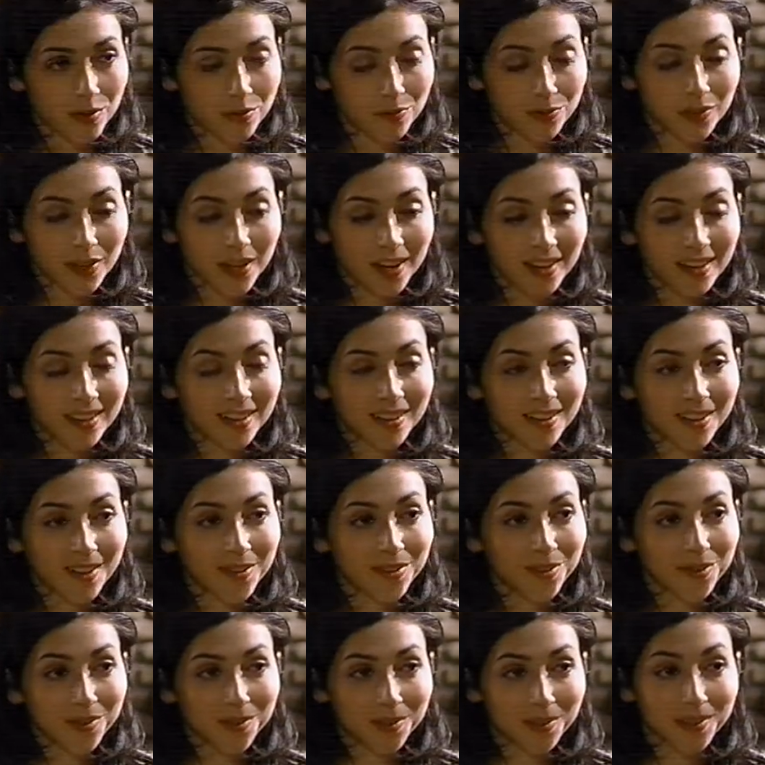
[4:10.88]
You're forgetting
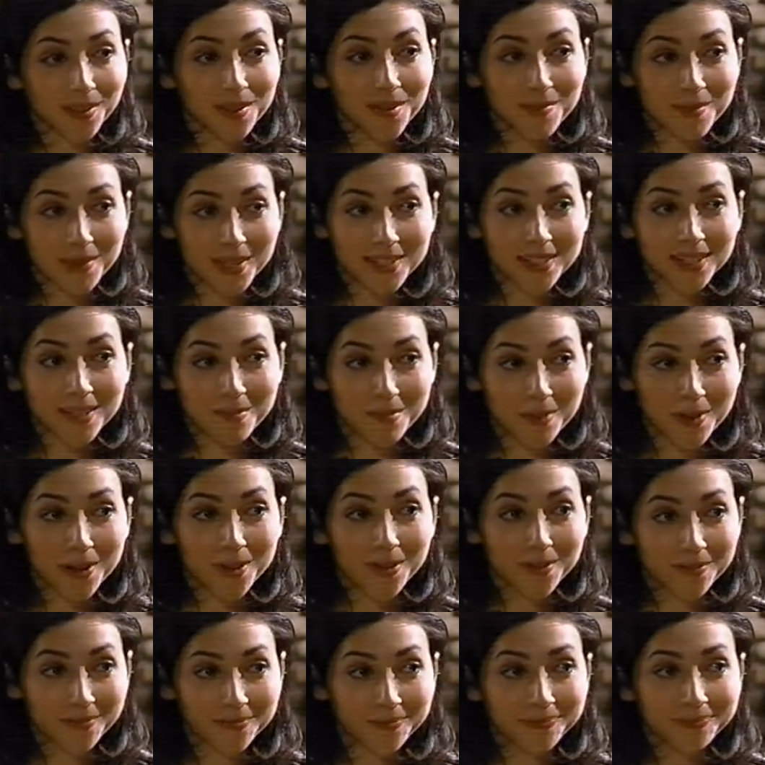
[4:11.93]
another really amazing
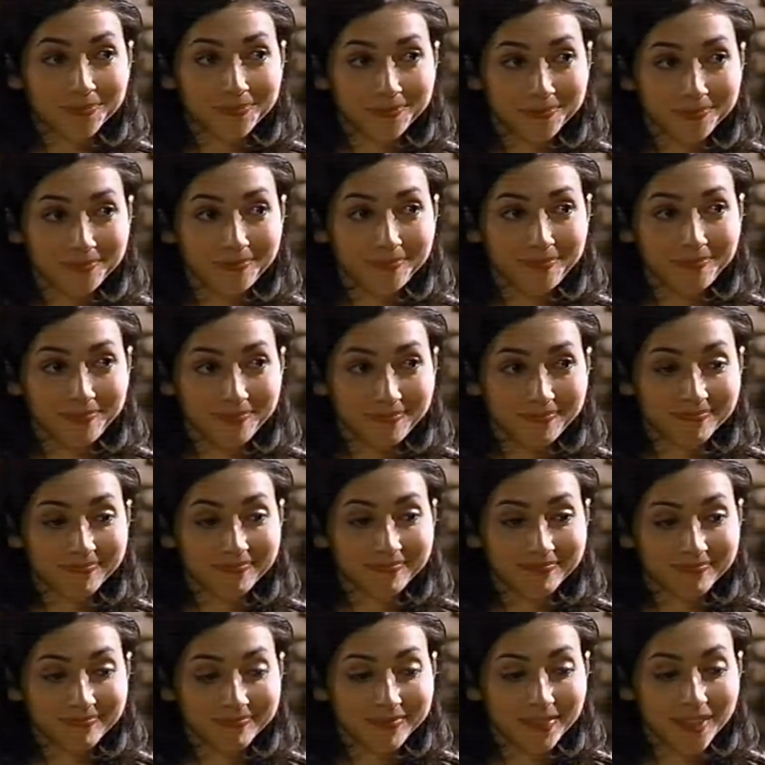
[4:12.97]
part.
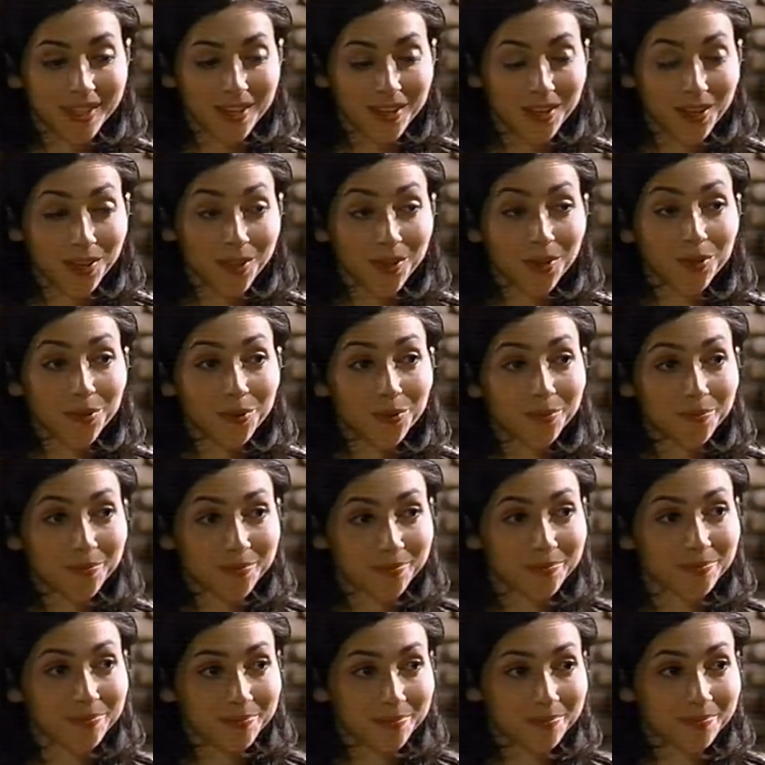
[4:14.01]
You.
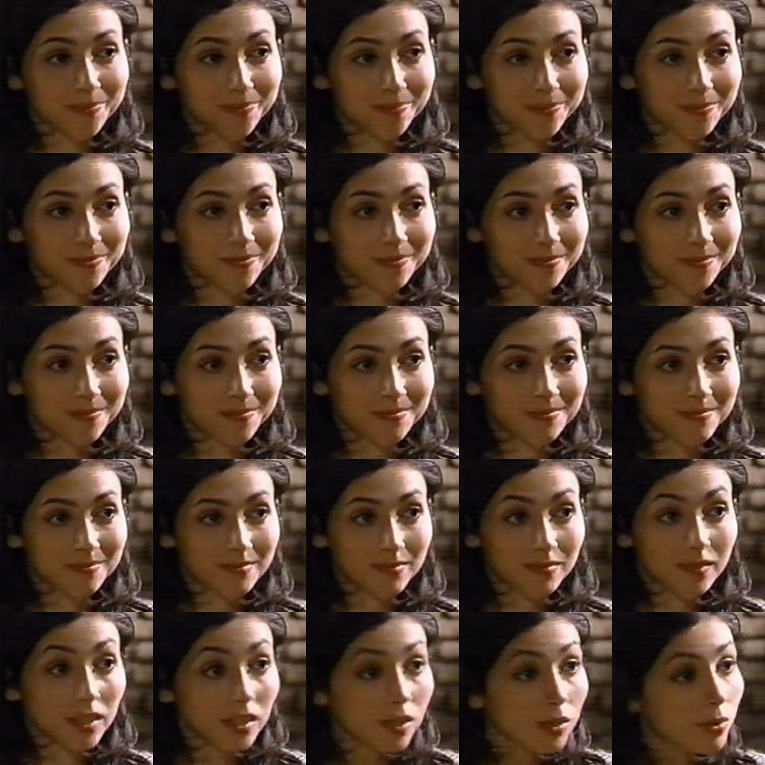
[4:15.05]

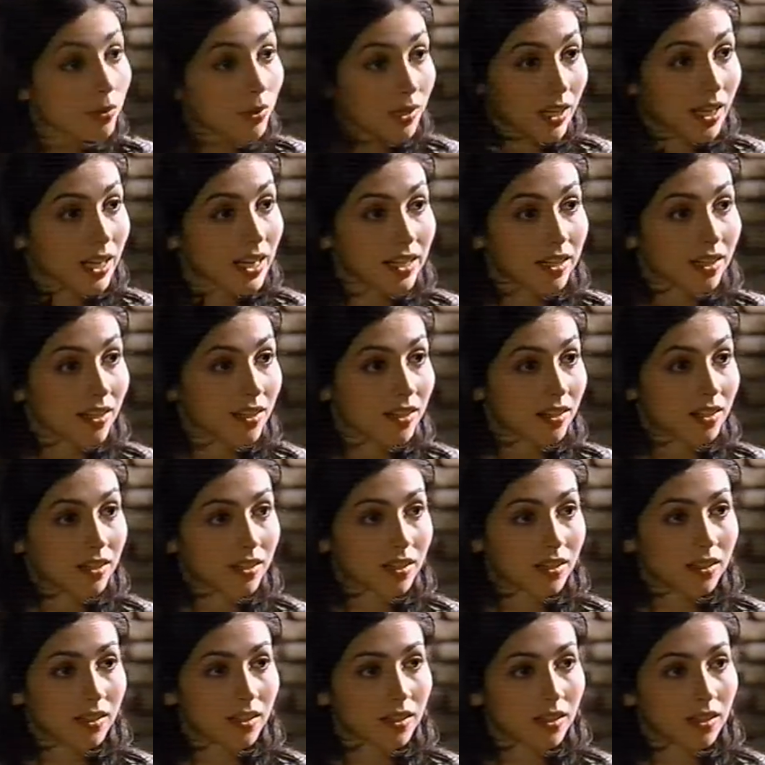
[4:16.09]
You and
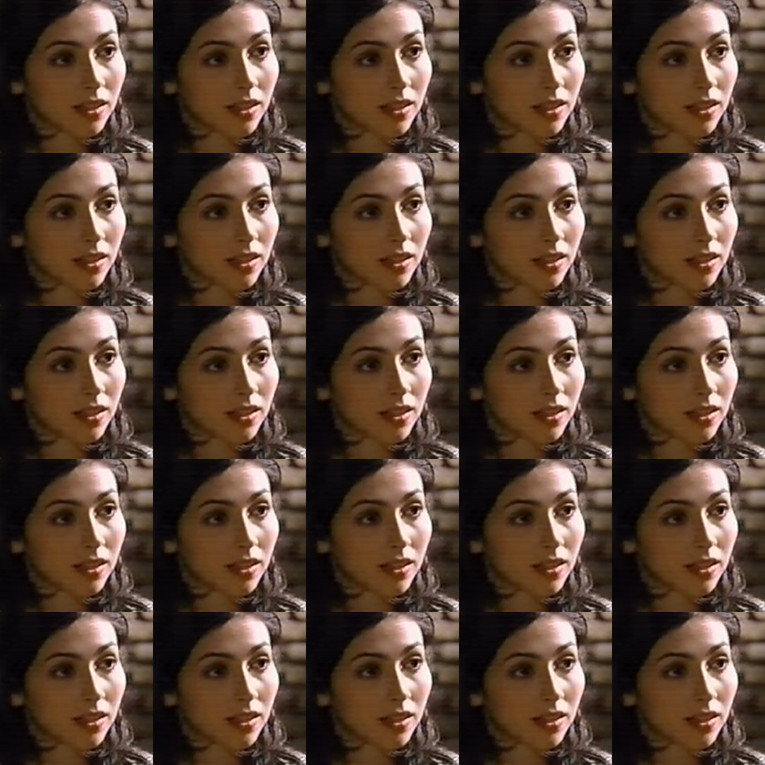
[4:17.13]
Aidan.